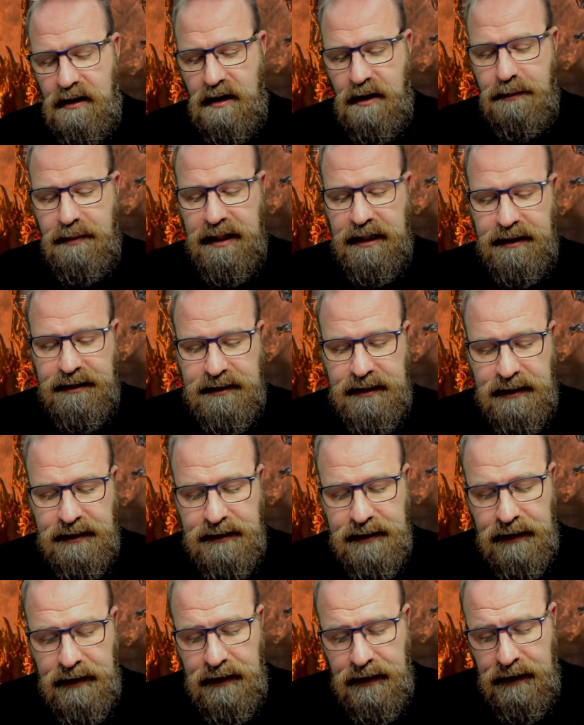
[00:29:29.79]

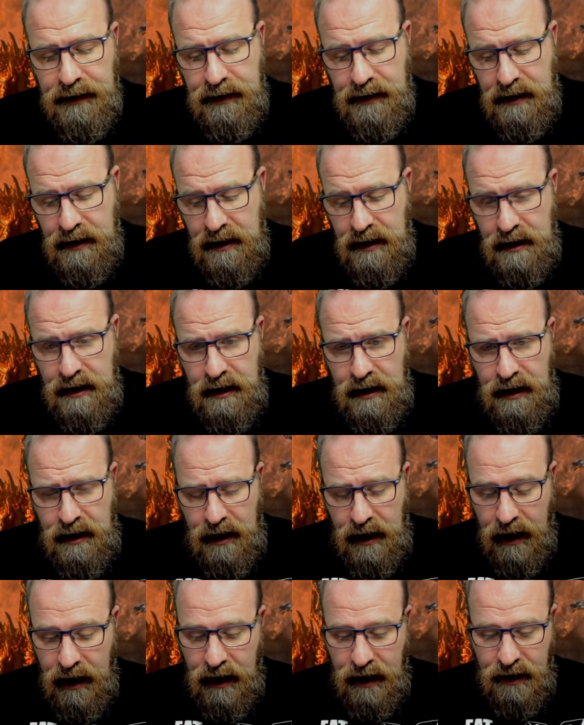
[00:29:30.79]
abilities.
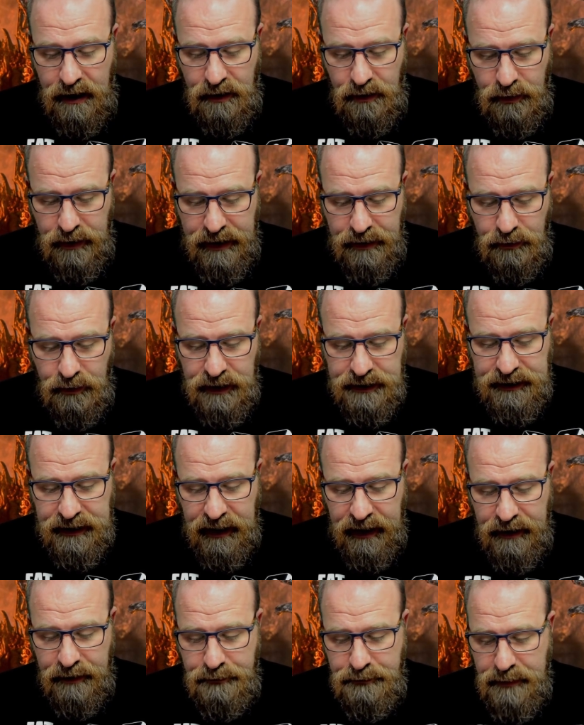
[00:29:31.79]
Where was
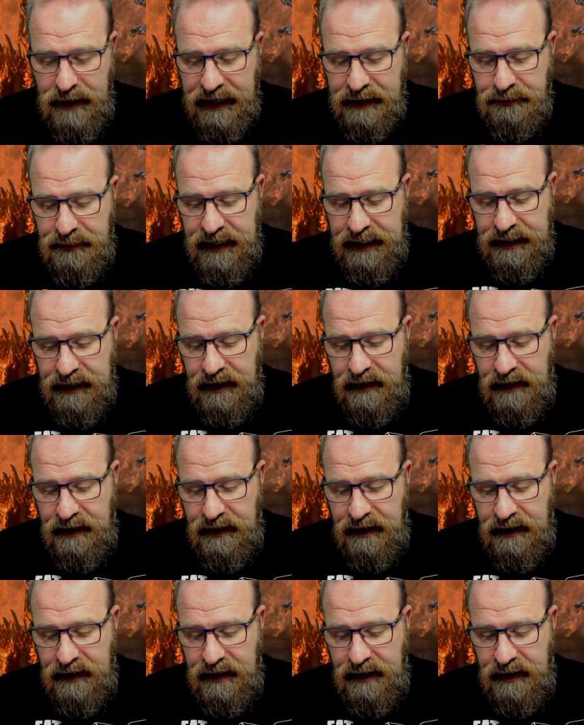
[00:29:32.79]
I? Magmic